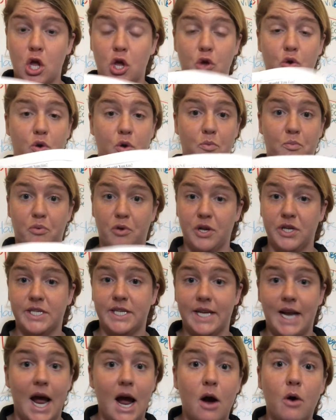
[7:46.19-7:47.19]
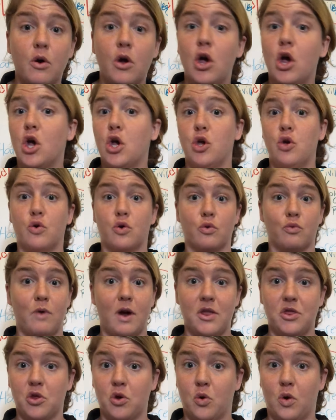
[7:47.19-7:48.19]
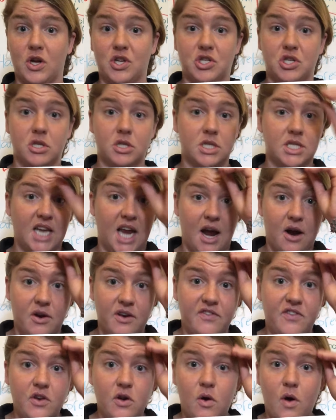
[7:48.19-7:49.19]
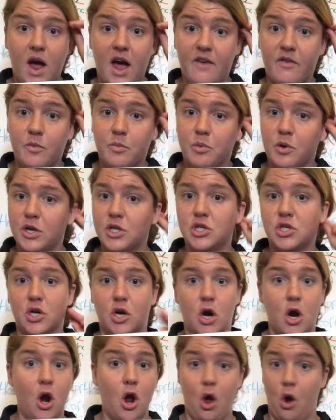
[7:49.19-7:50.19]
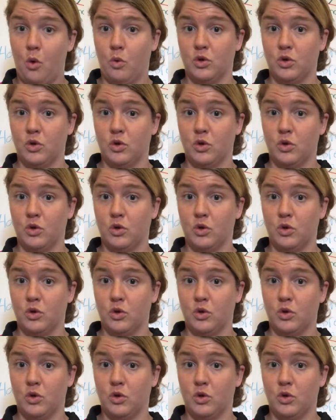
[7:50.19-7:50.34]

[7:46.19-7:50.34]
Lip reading: You could print it out, you could write the questions down if you don't have a printer.